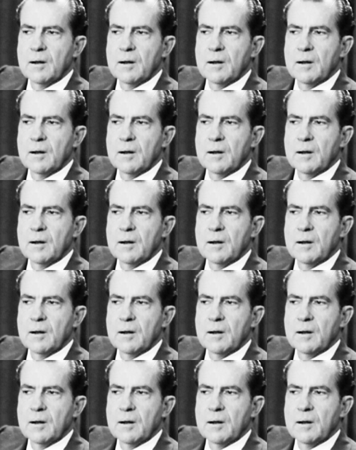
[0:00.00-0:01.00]

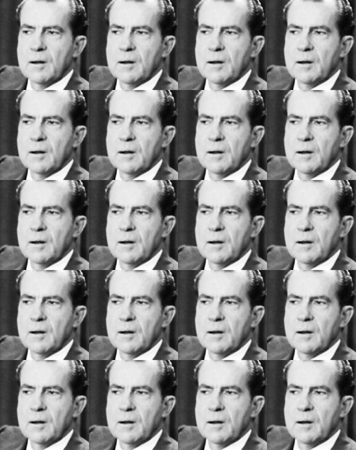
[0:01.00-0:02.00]

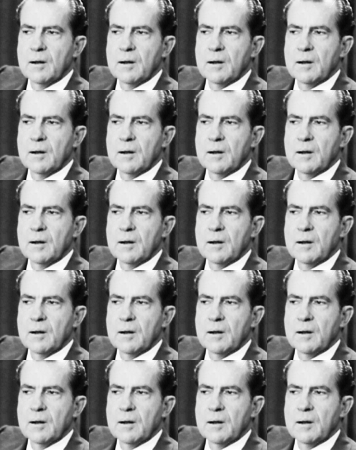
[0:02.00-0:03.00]

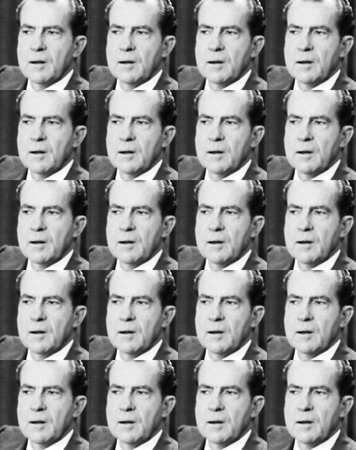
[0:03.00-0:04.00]

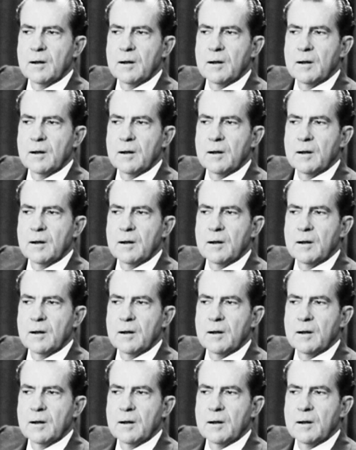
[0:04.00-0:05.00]

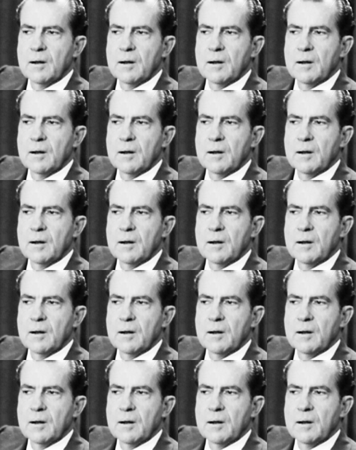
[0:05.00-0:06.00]

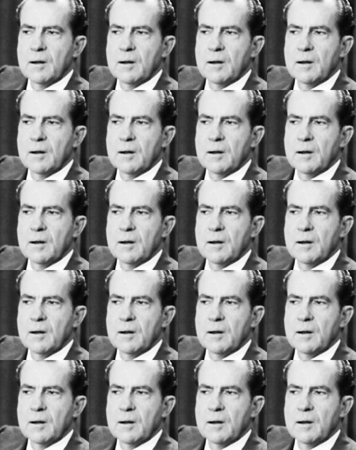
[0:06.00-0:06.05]
(no lip movement)